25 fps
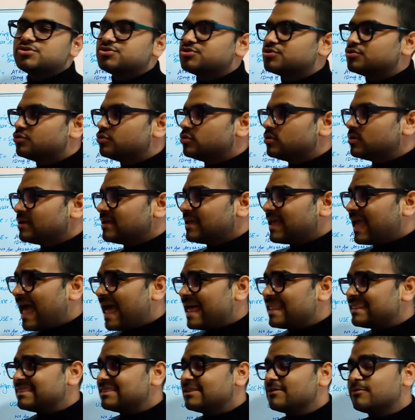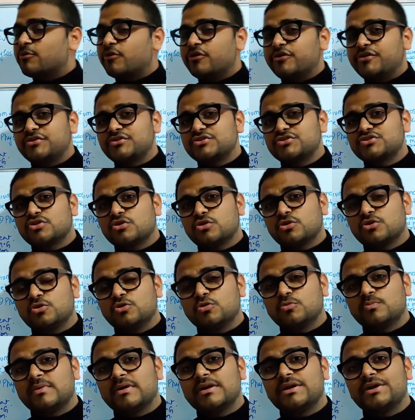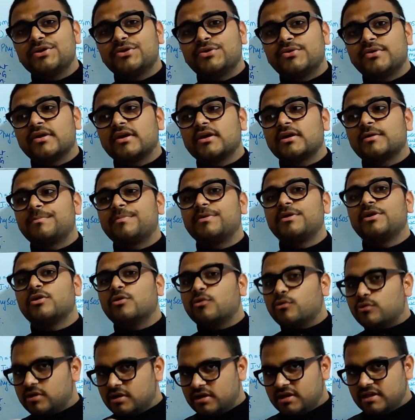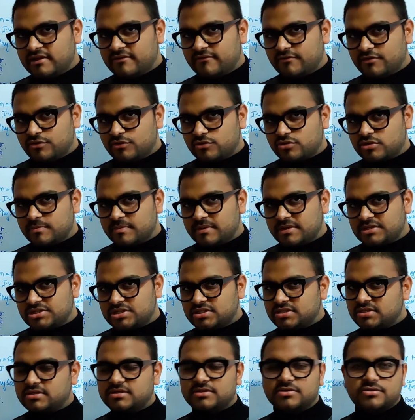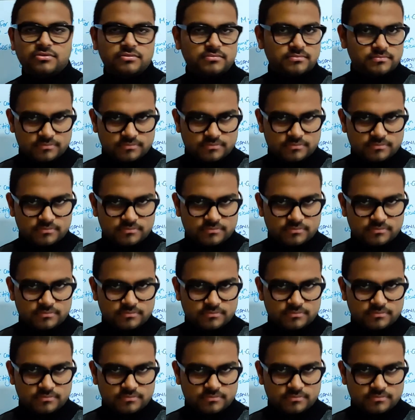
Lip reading: So can the water soluble drug be orally given to the patient?